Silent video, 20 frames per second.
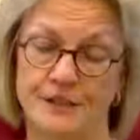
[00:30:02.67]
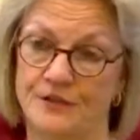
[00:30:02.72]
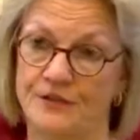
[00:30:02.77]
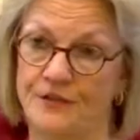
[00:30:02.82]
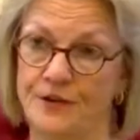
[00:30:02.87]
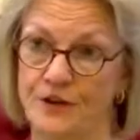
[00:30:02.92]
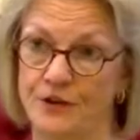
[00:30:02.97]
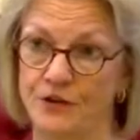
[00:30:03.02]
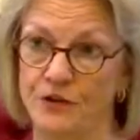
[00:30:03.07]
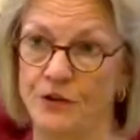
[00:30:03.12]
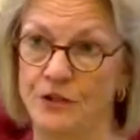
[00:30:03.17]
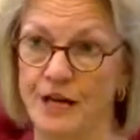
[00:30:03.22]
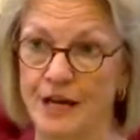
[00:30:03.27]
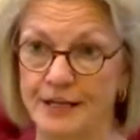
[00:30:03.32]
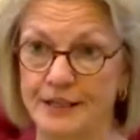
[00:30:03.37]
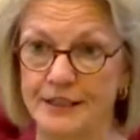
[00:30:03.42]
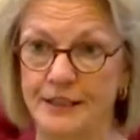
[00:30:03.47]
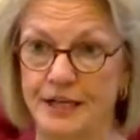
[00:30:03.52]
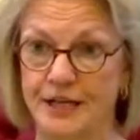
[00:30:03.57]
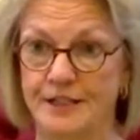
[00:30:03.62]
the federal
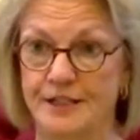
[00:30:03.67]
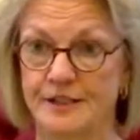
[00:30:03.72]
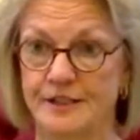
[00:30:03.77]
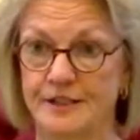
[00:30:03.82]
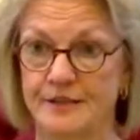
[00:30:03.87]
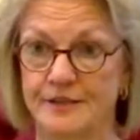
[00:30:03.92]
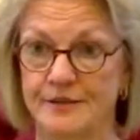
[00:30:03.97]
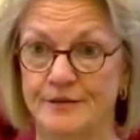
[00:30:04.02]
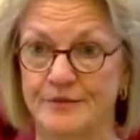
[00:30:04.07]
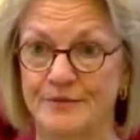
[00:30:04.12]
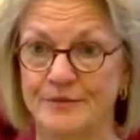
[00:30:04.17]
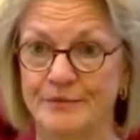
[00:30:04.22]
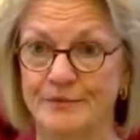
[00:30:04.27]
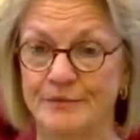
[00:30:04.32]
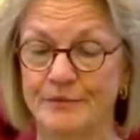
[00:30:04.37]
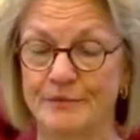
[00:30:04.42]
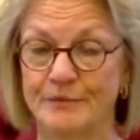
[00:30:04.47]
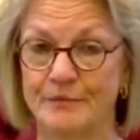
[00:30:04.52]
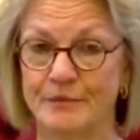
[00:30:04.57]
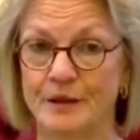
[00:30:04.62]
guidelines.
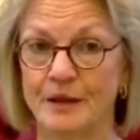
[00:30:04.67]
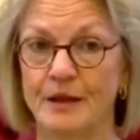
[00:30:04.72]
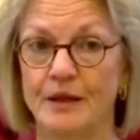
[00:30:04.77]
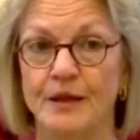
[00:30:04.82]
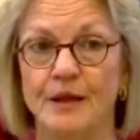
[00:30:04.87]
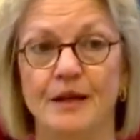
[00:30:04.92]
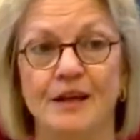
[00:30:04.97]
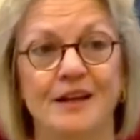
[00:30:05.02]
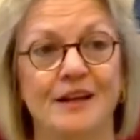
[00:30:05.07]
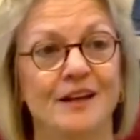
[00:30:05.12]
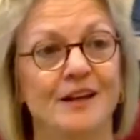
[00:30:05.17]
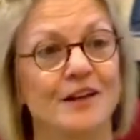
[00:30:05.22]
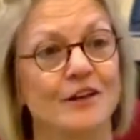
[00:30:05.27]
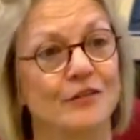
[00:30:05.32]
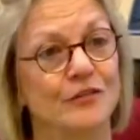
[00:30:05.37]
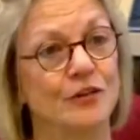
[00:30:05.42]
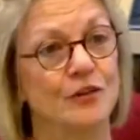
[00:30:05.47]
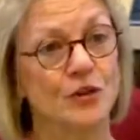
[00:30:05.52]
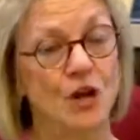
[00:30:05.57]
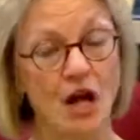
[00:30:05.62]

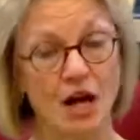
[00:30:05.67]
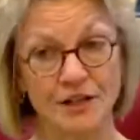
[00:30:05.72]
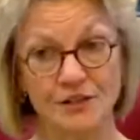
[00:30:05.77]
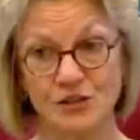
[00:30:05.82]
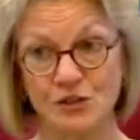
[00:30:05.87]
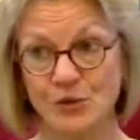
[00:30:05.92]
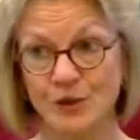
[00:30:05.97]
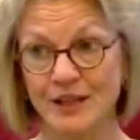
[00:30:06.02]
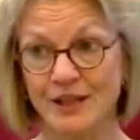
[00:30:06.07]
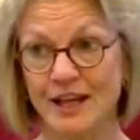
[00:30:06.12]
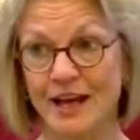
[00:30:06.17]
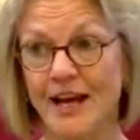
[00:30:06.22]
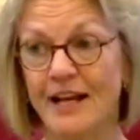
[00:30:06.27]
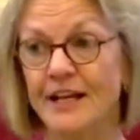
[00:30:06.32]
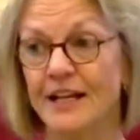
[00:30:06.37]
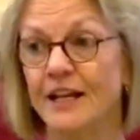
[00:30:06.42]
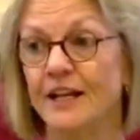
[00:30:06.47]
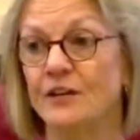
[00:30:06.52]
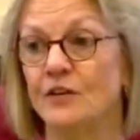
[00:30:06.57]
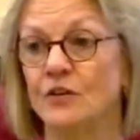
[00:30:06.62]
If you're not doing that
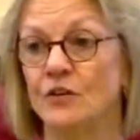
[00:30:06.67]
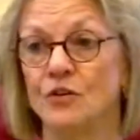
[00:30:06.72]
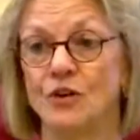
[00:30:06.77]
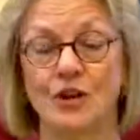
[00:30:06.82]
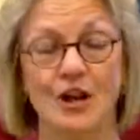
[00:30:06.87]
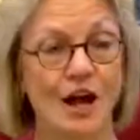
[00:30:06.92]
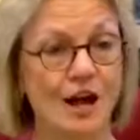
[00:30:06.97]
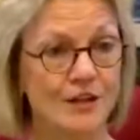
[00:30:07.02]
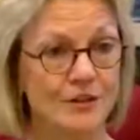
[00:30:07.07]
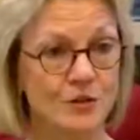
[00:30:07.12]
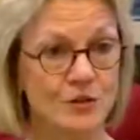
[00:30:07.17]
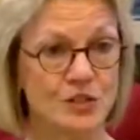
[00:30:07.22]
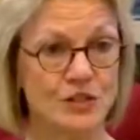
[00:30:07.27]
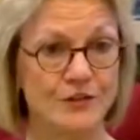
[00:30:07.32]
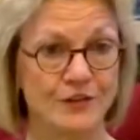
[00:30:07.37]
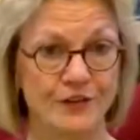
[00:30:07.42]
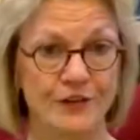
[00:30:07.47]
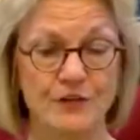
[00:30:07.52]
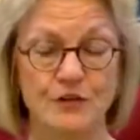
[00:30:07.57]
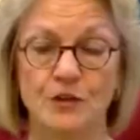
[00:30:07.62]
and you're not using
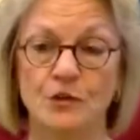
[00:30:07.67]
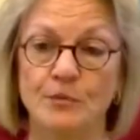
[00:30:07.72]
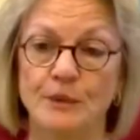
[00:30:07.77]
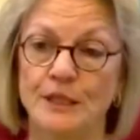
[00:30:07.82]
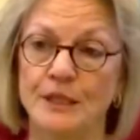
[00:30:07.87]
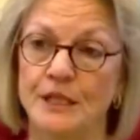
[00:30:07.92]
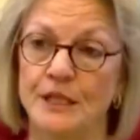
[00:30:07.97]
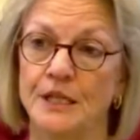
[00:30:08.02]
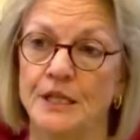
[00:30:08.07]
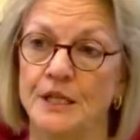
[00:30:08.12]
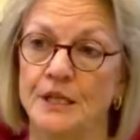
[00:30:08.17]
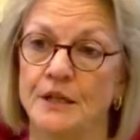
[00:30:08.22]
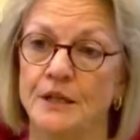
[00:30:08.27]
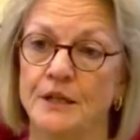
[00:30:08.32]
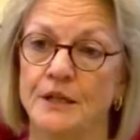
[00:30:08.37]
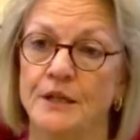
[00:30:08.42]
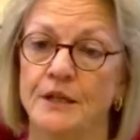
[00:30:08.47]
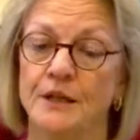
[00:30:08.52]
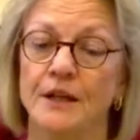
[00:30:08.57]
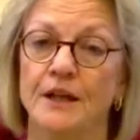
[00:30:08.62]
federal money,
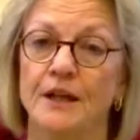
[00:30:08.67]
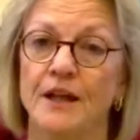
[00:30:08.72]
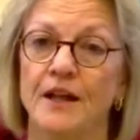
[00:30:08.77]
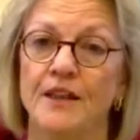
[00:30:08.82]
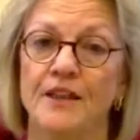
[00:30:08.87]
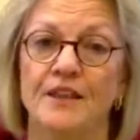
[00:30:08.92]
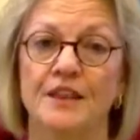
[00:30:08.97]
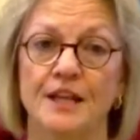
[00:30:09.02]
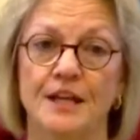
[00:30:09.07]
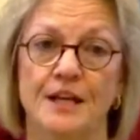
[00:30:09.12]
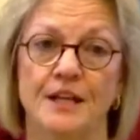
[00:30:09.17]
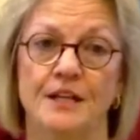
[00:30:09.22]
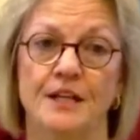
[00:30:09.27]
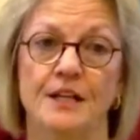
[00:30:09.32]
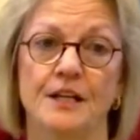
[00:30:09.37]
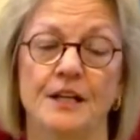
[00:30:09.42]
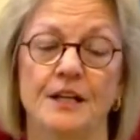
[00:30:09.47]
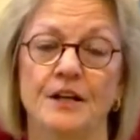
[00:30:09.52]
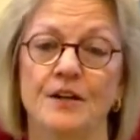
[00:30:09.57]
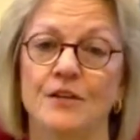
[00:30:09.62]

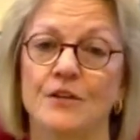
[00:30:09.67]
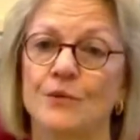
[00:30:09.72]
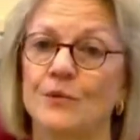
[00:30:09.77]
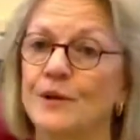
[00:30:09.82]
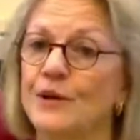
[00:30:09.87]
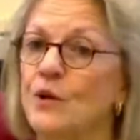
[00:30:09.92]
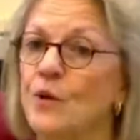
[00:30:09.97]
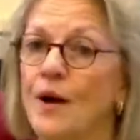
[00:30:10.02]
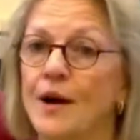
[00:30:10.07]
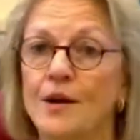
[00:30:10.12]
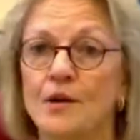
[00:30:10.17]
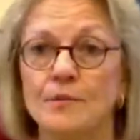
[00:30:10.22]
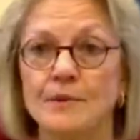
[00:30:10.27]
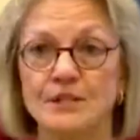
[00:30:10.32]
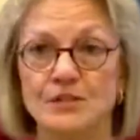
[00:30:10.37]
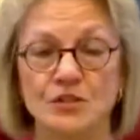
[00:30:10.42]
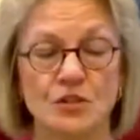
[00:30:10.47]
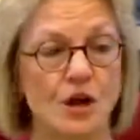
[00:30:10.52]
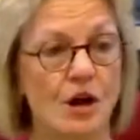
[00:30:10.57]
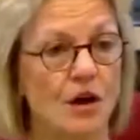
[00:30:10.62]
then the
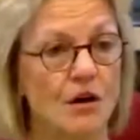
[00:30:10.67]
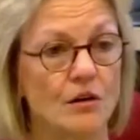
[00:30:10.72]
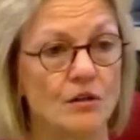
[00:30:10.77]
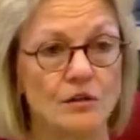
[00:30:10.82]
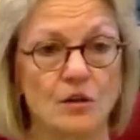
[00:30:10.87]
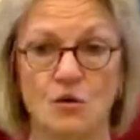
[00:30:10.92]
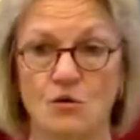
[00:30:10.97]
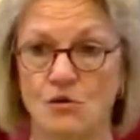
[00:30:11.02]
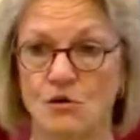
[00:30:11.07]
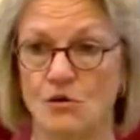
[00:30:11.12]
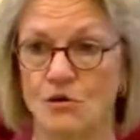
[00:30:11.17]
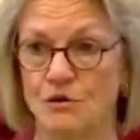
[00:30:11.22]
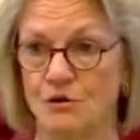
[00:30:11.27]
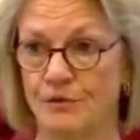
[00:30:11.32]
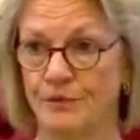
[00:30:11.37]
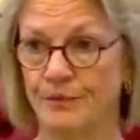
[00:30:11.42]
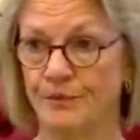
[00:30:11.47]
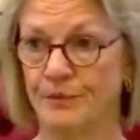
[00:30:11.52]
requirements are local.